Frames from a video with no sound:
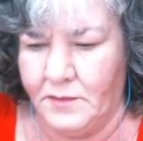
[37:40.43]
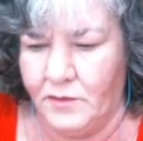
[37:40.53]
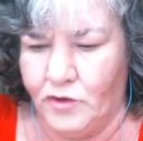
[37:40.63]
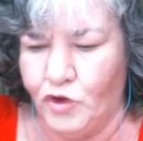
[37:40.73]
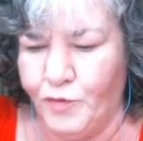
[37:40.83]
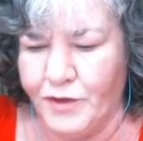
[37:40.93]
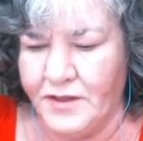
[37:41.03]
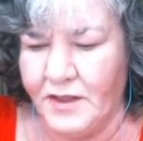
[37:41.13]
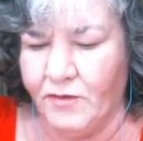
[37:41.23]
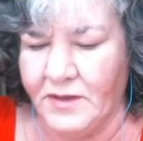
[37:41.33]
super
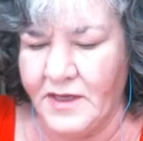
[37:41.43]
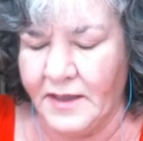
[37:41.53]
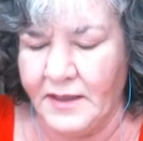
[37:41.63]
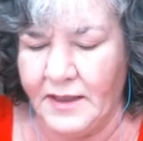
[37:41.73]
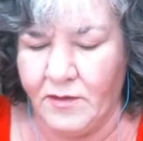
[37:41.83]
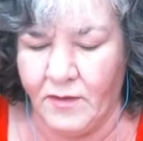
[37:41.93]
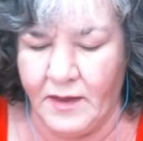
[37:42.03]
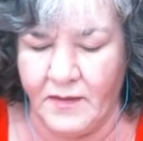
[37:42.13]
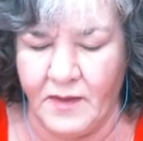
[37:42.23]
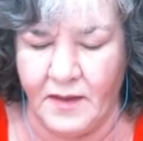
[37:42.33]
secret technique or
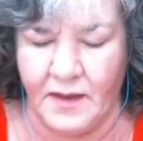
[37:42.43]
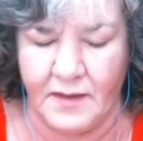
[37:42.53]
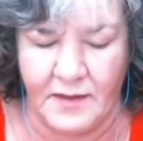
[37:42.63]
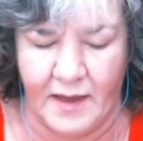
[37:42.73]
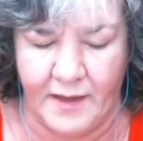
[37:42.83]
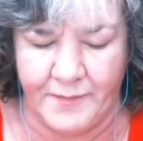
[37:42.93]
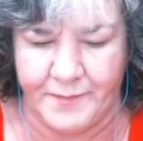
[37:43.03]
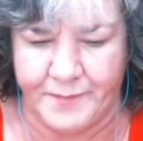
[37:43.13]
anything like that.